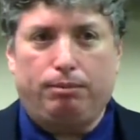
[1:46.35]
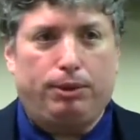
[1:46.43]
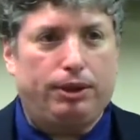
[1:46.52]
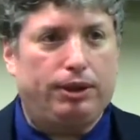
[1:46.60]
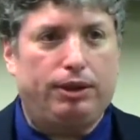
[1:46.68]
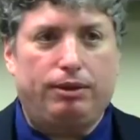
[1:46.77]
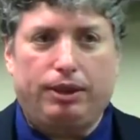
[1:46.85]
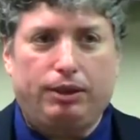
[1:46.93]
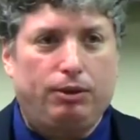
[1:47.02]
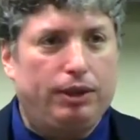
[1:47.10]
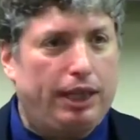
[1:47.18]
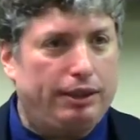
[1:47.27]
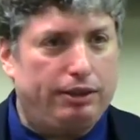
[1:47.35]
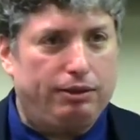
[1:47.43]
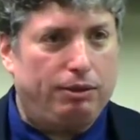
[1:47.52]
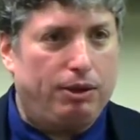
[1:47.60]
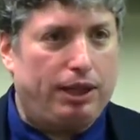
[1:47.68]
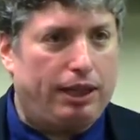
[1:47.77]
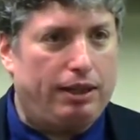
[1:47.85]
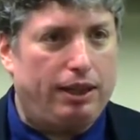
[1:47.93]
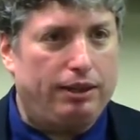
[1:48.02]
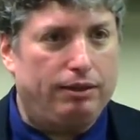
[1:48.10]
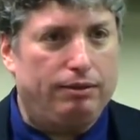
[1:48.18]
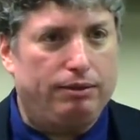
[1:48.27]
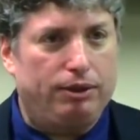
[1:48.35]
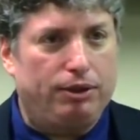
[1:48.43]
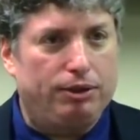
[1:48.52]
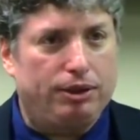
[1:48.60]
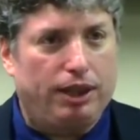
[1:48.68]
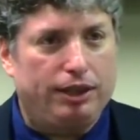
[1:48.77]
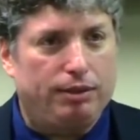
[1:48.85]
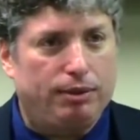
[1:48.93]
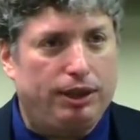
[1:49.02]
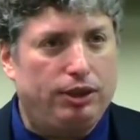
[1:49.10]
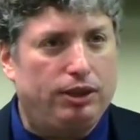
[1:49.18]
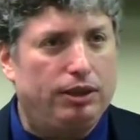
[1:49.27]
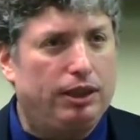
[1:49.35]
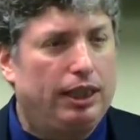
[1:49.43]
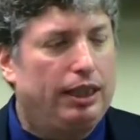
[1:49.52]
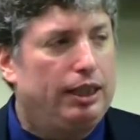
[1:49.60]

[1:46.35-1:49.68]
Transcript: Mercury and all those kinds of religions,